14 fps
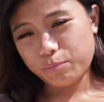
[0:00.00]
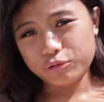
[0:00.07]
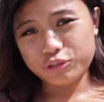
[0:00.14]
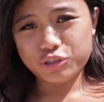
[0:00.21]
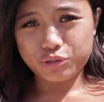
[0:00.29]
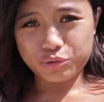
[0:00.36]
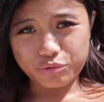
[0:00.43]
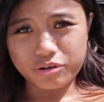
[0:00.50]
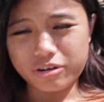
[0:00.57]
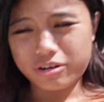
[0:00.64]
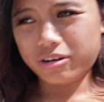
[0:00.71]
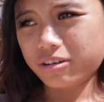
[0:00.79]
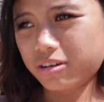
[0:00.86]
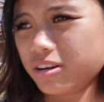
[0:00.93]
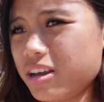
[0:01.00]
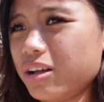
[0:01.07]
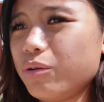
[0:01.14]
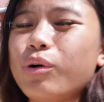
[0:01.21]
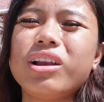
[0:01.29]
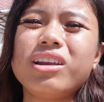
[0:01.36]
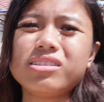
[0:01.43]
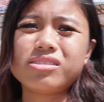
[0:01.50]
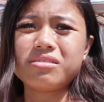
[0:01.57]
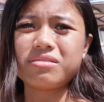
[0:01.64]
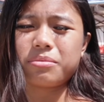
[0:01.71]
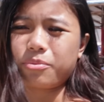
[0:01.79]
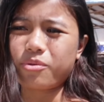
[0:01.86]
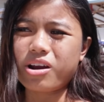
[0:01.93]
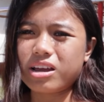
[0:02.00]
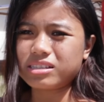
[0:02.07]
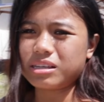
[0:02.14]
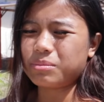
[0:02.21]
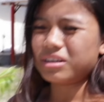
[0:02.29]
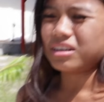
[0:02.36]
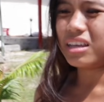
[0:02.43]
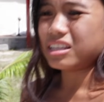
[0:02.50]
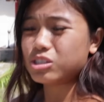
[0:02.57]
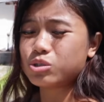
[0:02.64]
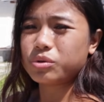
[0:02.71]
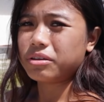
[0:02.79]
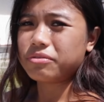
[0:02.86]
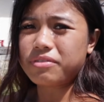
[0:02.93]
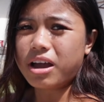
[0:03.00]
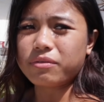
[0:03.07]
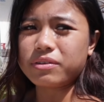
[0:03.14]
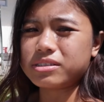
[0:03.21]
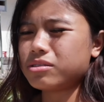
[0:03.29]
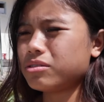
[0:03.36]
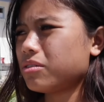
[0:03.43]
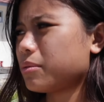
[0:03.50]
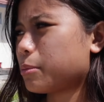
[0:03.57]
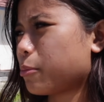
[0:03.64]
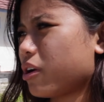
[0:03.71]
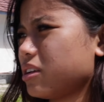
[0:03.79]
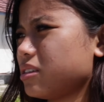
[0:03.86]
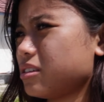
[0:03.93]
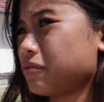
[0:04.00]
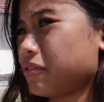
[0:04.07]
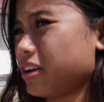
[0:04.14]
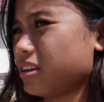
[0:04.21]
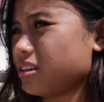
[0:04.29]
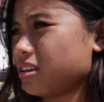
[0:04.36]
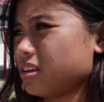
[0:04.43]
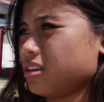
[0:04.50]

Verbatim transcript: He put sugar. Well, it's overpriced. I mean, it's twenty-five. It's not overpriced. It's fine.